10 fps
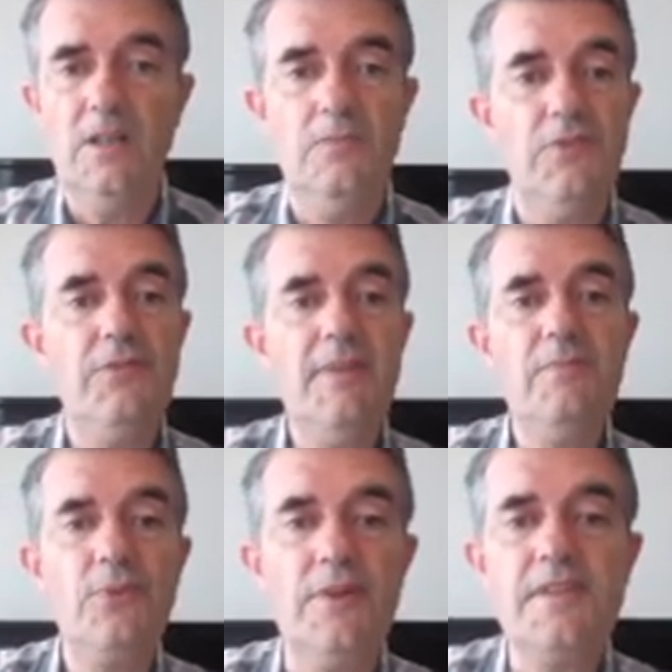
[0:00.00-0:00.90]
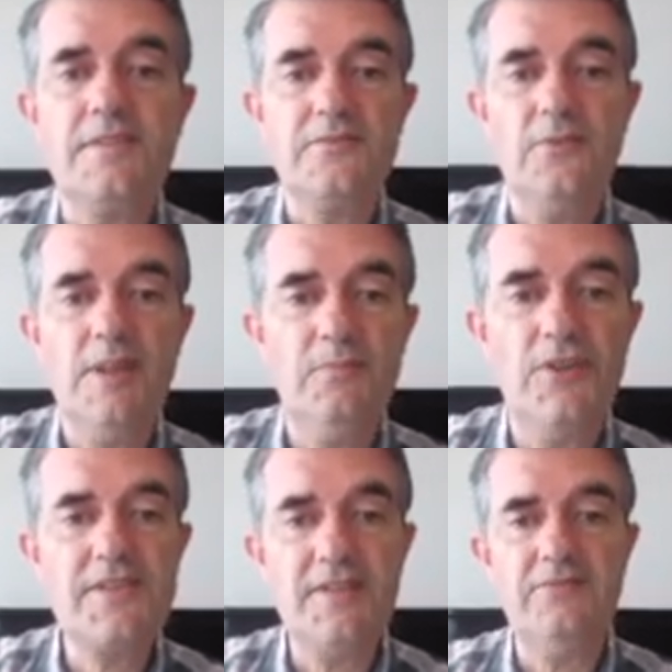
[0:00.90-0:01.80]
But the main
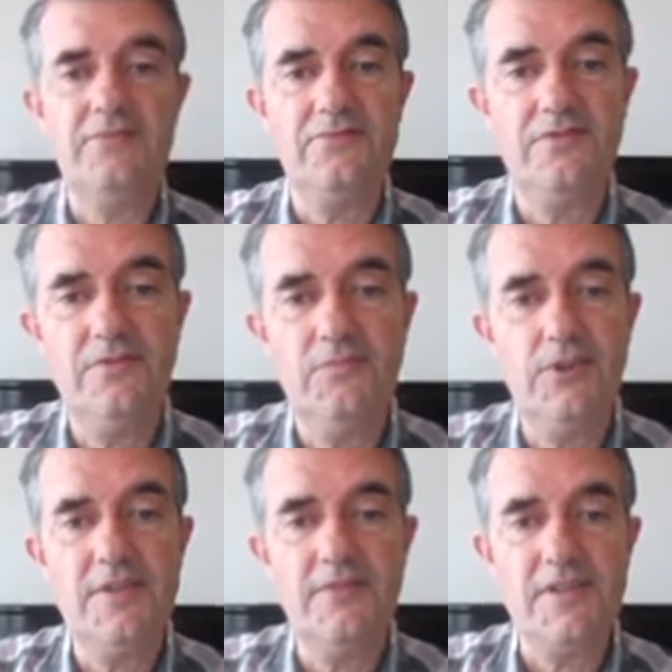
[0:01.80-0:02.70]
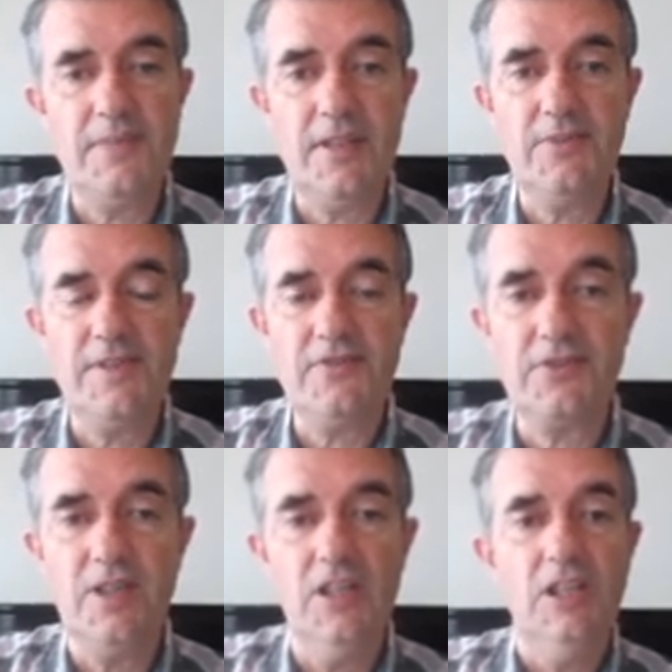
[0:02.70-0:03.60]
positive point of this paper is that
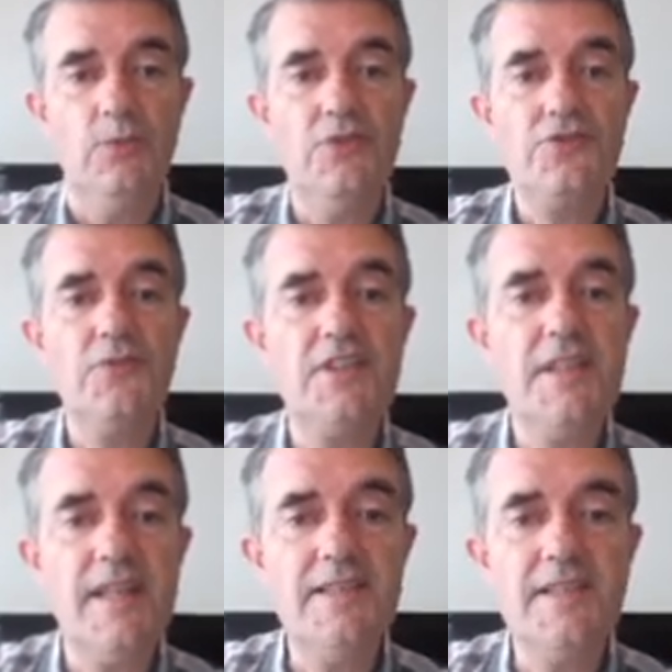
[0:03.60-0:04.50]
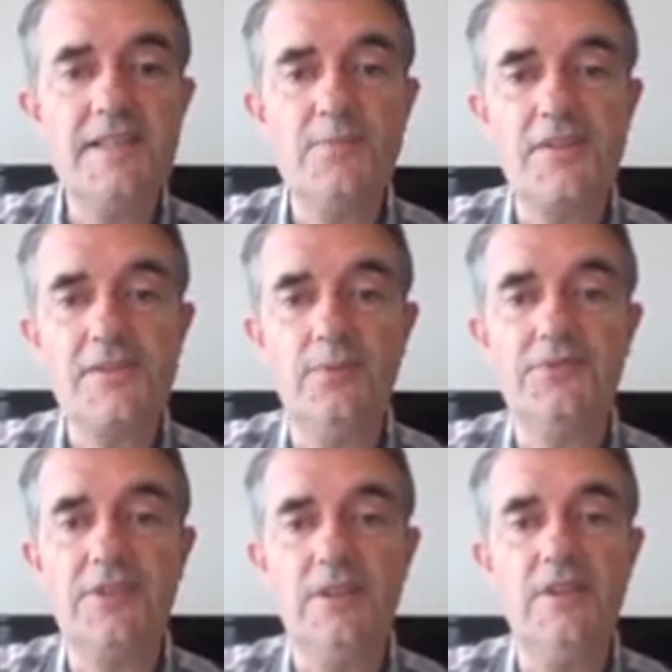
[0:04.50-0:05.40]
we've shown that it is possible
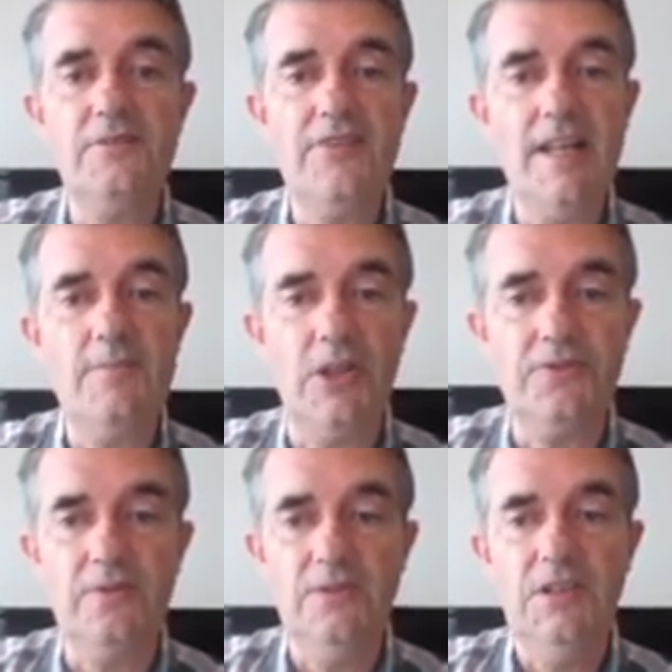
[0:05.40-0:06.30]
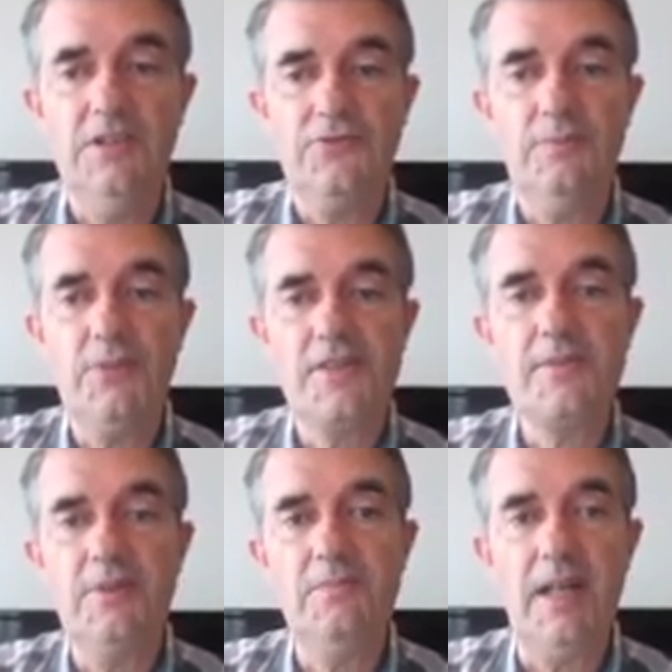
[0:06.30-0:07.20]
to learn a fair model from
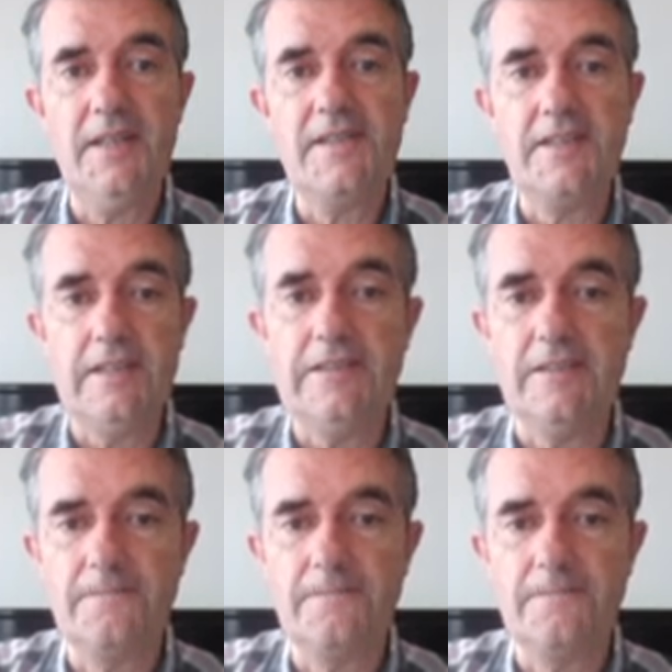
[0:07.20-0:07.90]
possibly biased data.